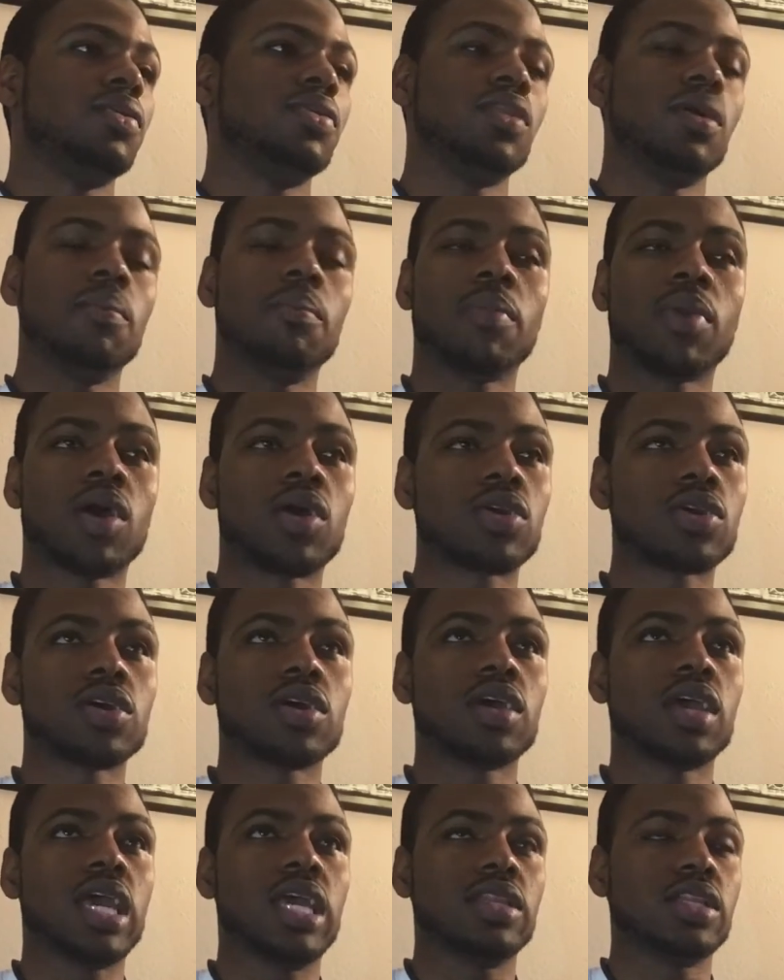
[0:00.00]

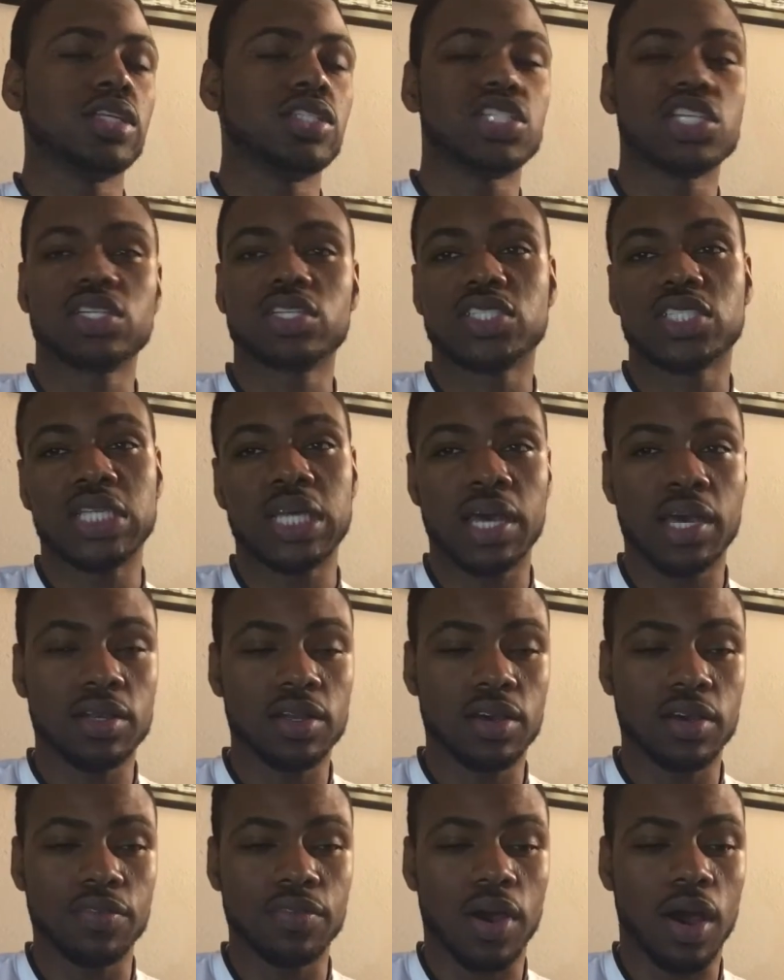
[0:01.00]
murder and the genocide
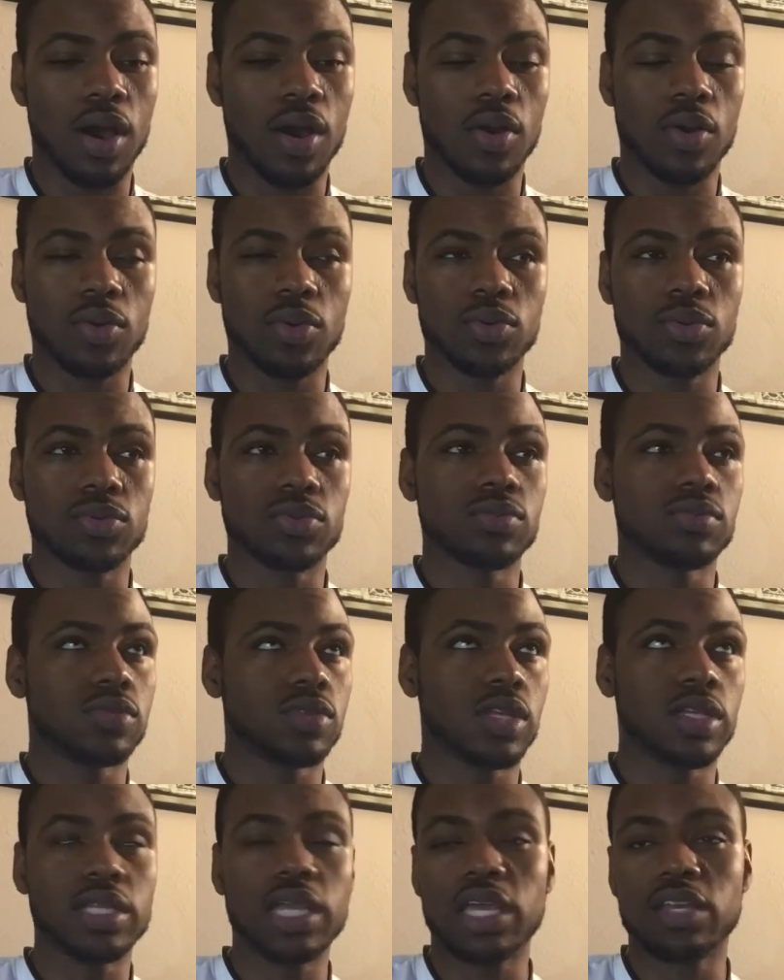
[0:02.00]
of all
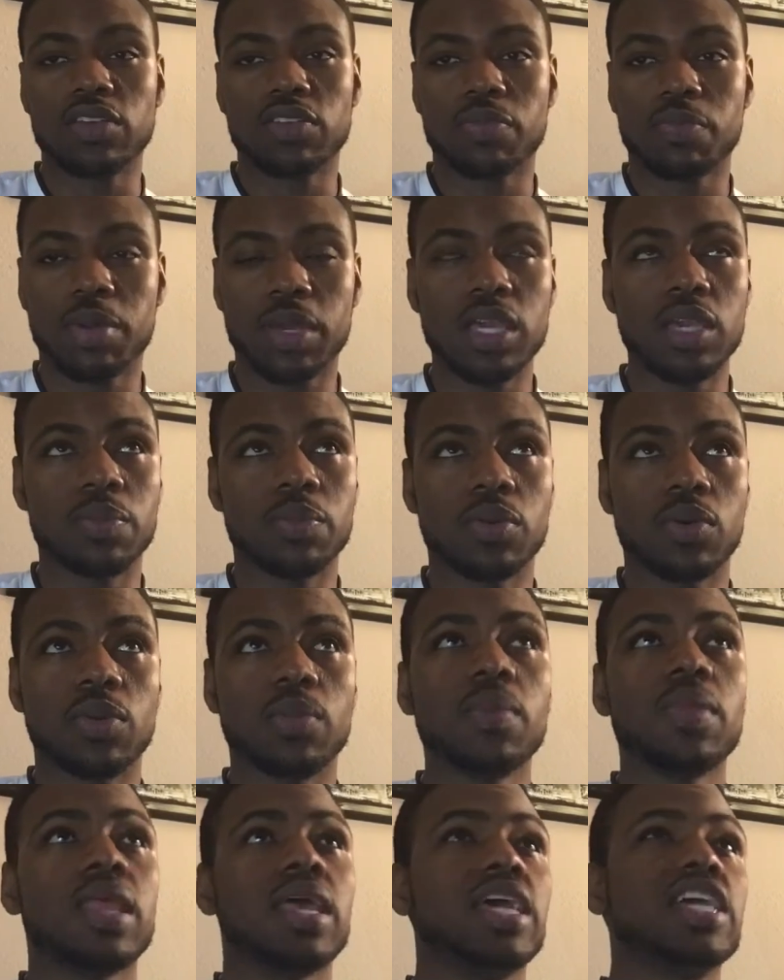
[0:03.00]
the native people,
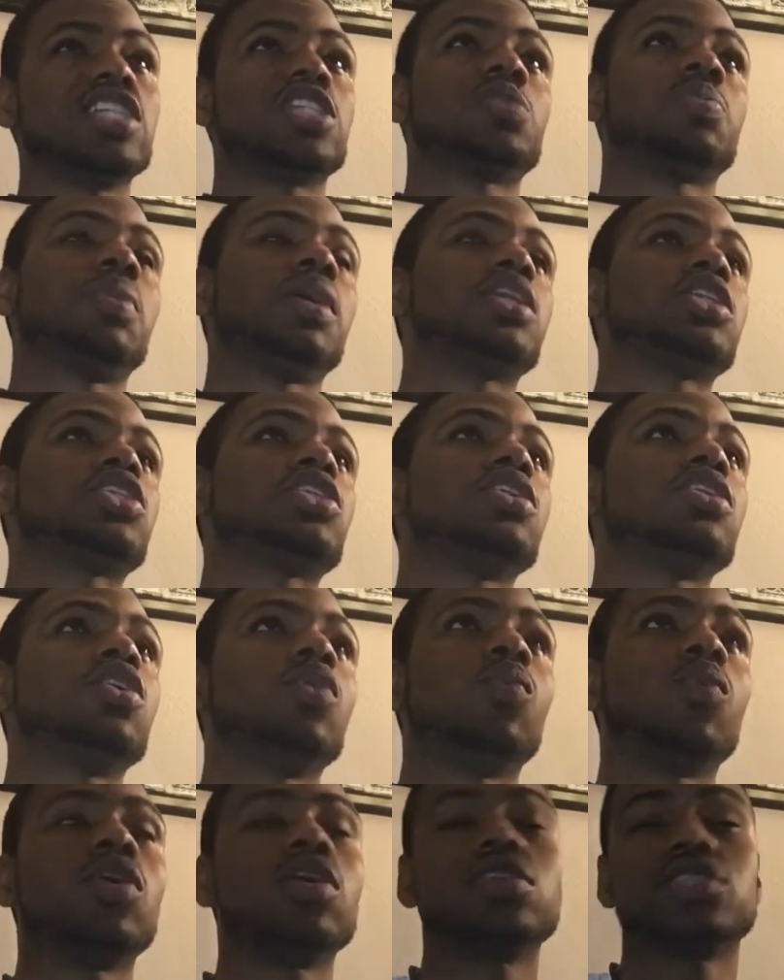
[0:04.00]
especially the
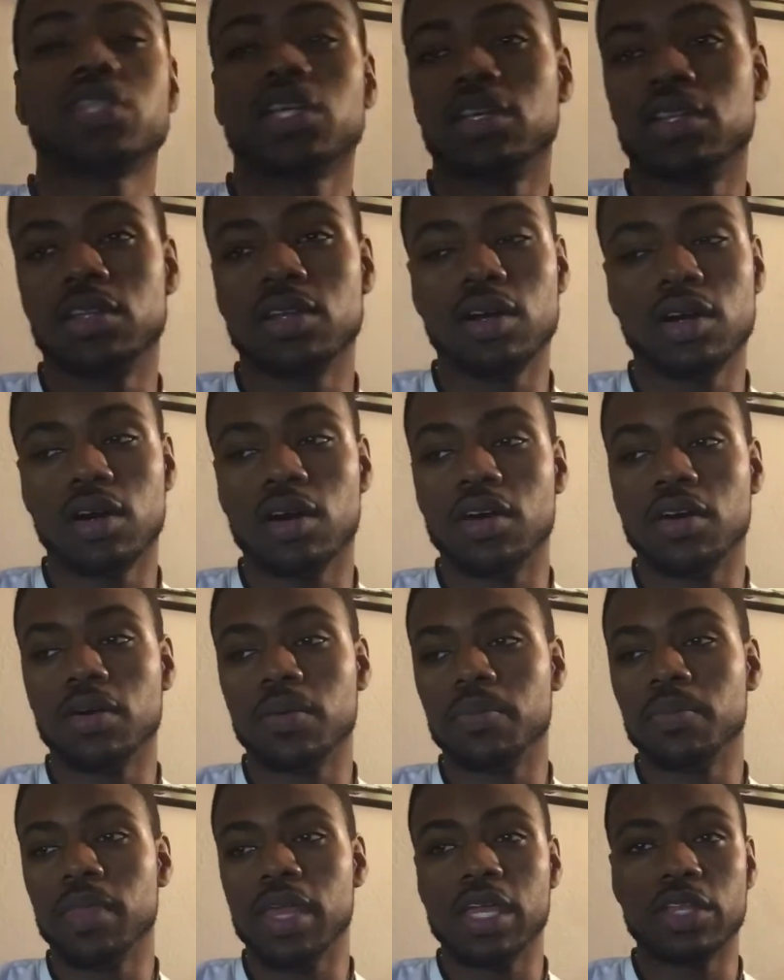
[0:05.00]
ones in
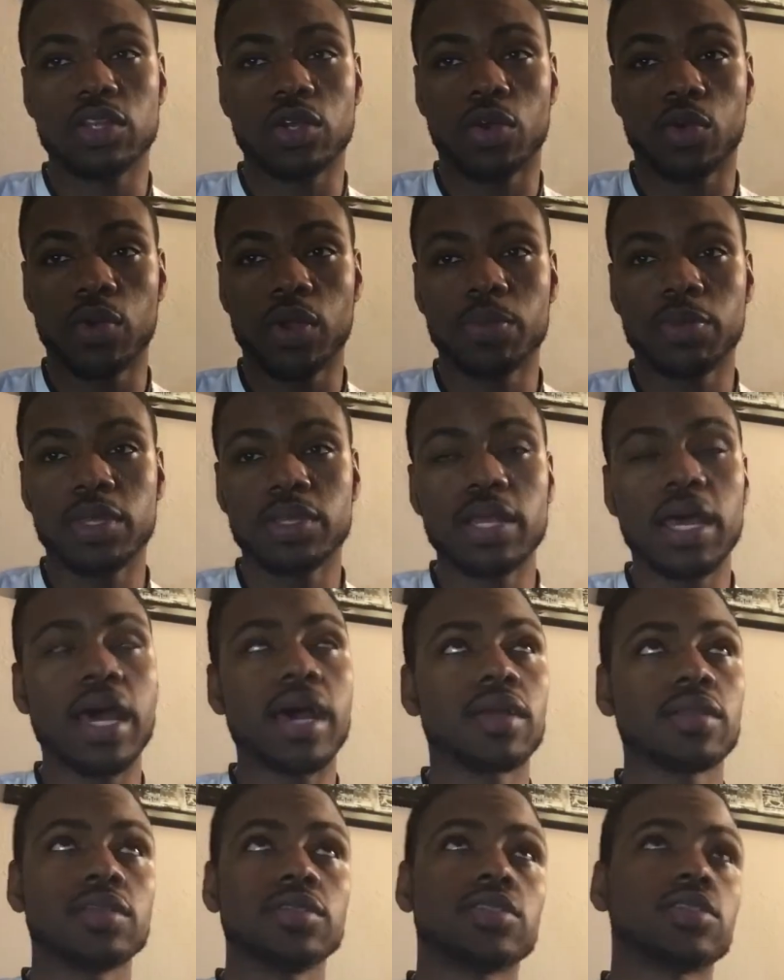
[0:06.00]
the Caribbean
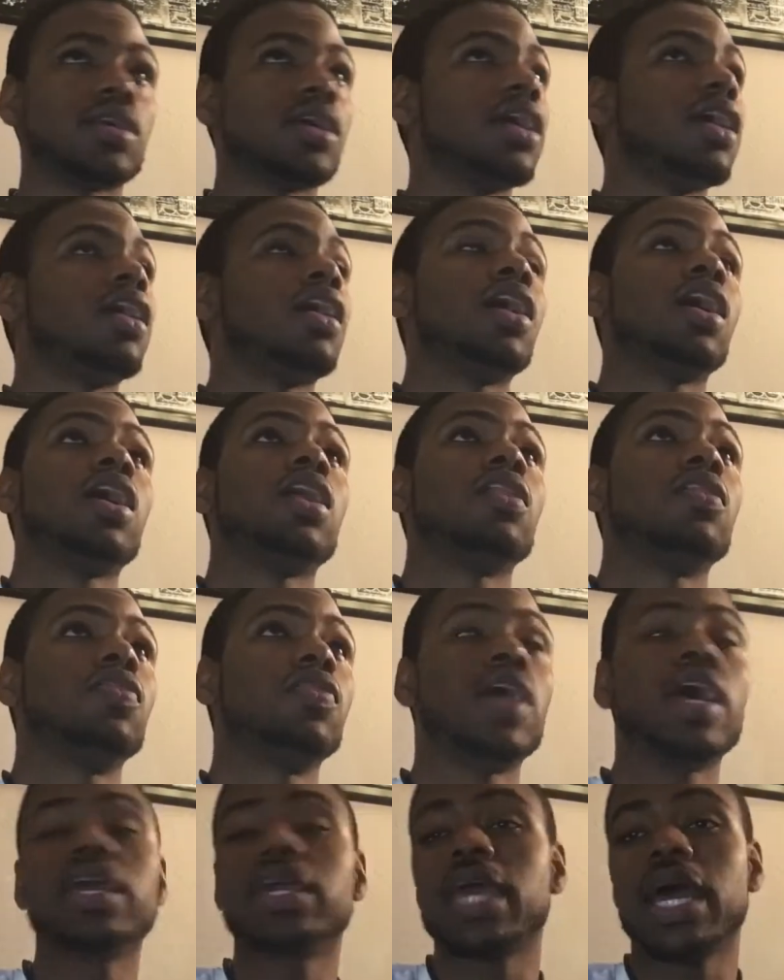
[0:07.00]
islands.
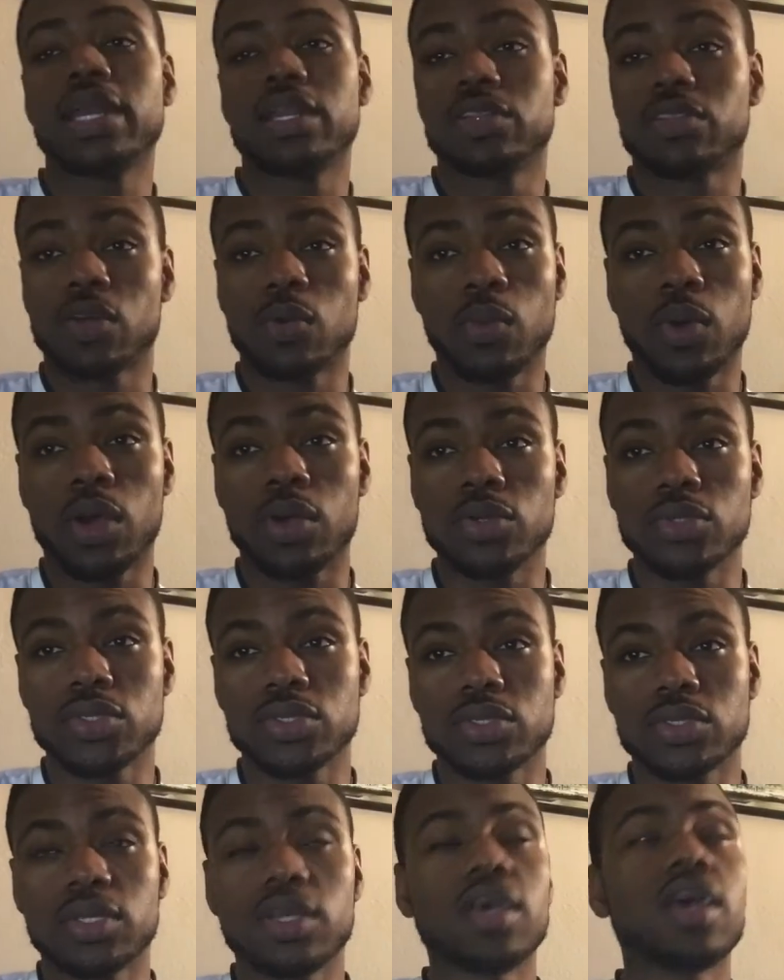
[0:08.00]
They got it the
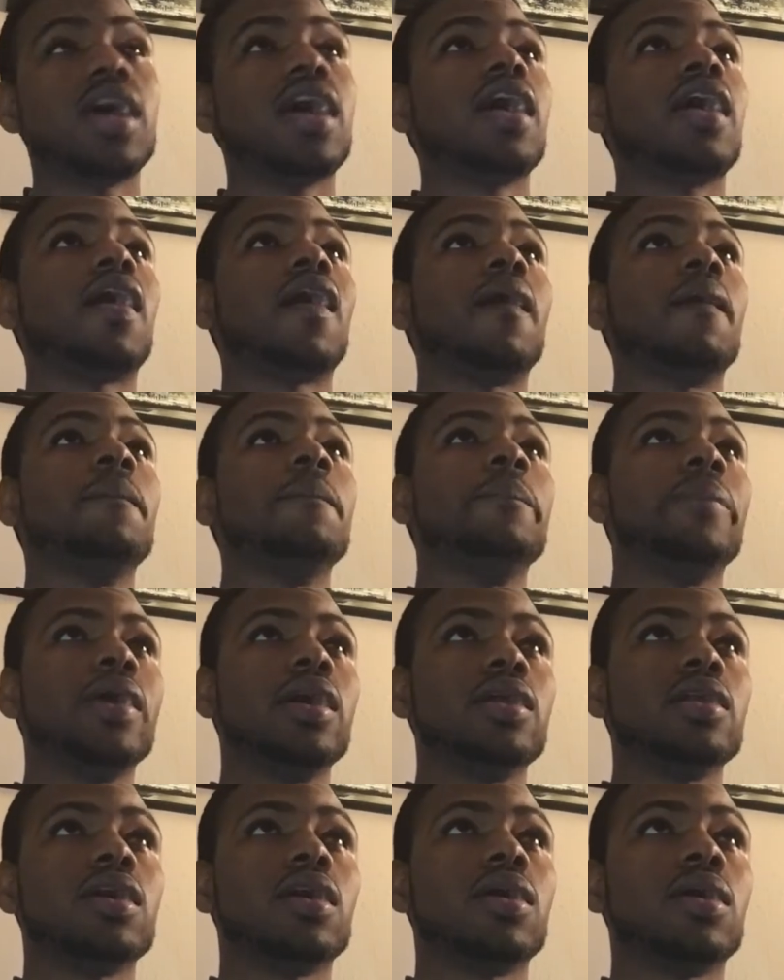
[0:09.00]
worst.
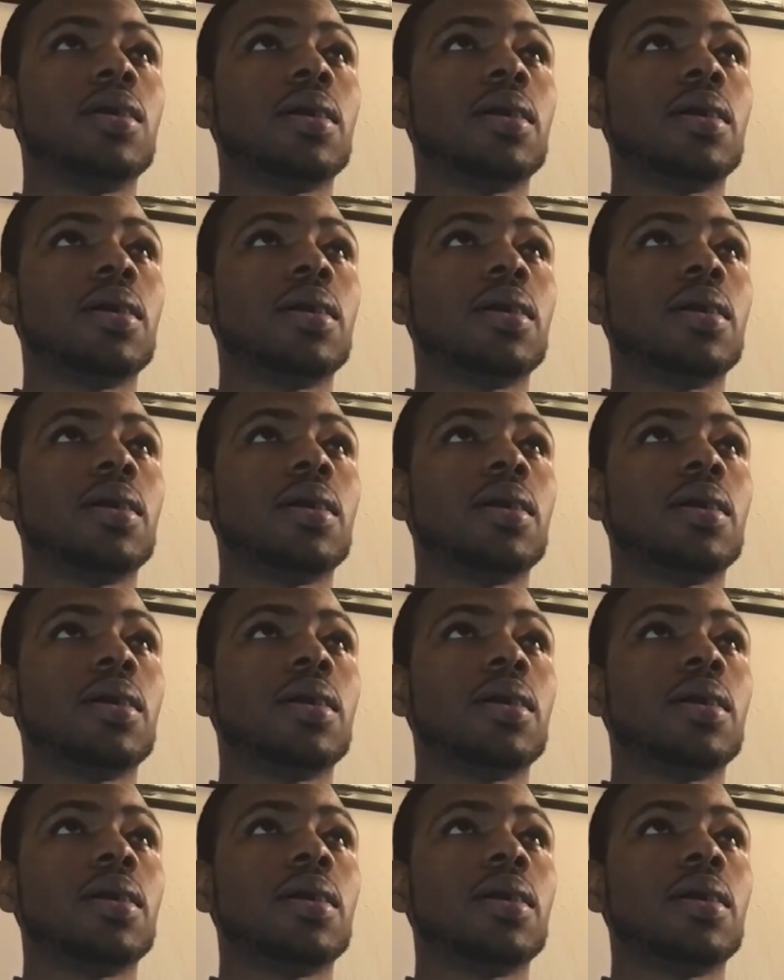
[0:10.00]
But